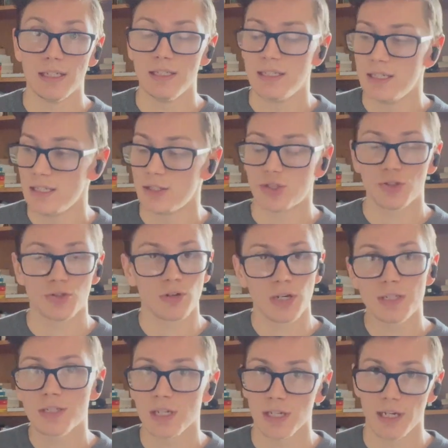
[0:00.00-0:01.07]
He didn't
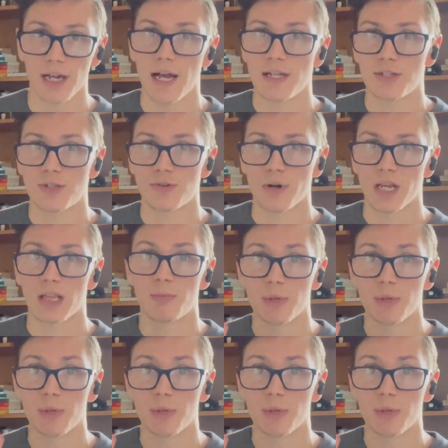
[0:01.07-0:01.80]
trust in God's strength,